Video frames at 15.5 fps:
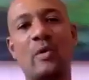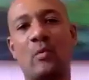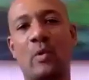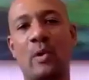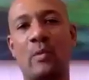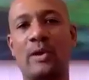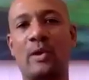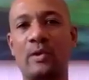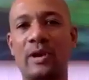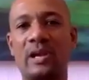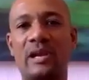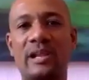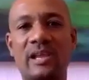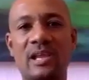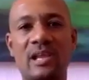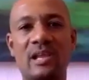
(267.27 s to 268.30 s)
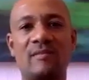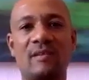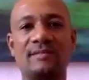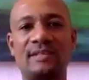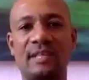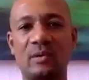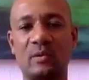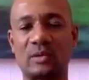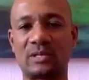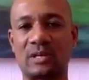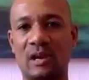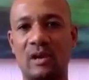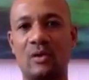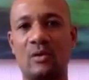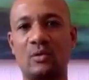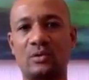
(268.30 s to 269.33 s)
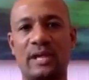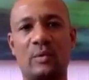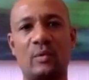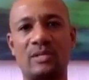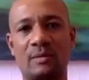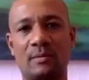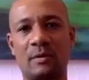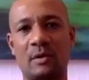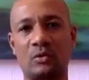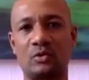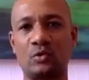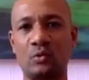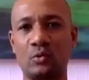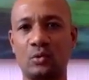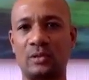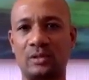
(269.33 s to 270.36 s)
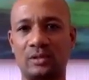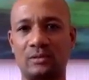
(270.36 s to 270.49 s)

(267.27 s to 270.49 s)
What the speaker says: where we couldn't leave, everything was closed. That was about 3